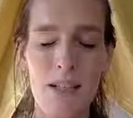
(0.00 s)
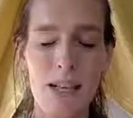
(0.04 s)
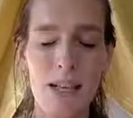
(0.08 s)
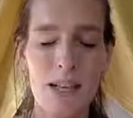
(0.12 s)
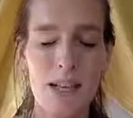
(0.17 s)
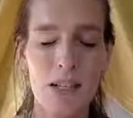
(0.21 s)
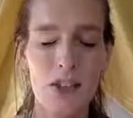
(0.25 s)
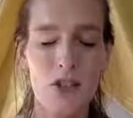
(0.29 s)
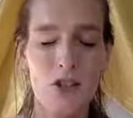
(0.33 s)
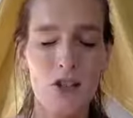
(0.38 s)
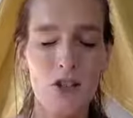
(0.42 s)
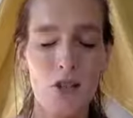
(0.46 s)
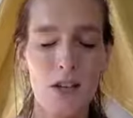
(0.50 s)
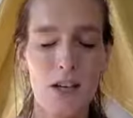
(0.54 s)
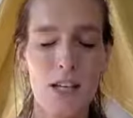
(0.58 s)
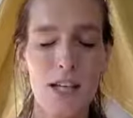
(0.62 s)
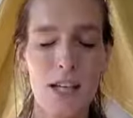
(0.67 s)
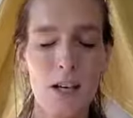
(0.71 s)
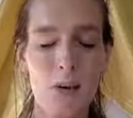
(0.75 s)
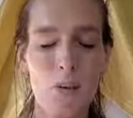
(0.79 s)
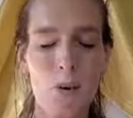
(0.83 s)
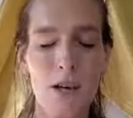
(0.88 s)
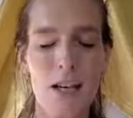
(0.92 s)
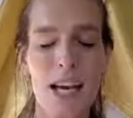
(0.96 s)
that are
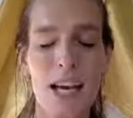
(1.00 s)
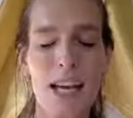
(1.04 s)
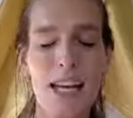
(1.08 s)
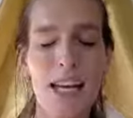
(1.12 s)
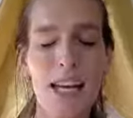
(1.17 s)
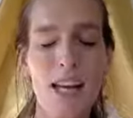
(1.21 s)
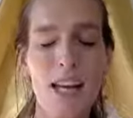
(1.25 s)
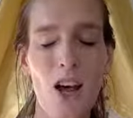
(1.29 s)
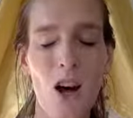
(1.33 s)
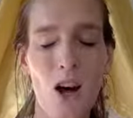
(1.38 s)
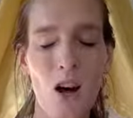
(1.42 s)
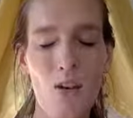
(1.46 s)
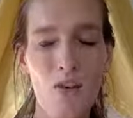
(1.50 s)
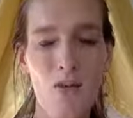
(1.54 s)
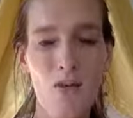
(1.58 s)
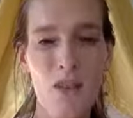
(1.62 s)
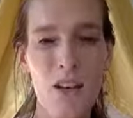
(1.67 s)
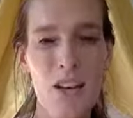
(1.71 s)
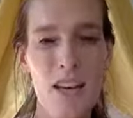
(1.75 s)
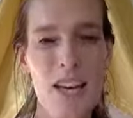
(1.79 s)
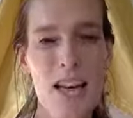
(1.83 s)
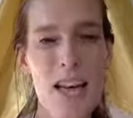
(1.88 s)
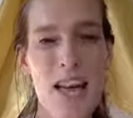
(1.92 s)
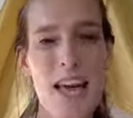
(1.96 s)
joining. What I love
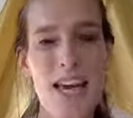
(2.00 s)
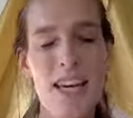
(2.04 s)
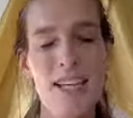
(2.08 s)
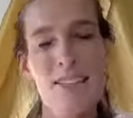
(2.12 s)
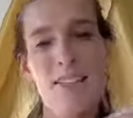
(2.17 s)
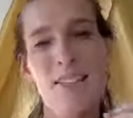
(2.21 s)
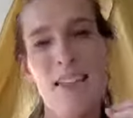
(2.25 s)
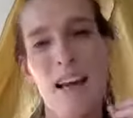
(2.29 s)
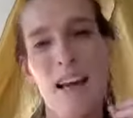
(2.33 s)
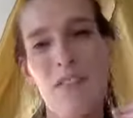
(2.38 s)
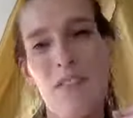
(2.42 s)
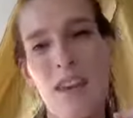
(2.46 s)
is that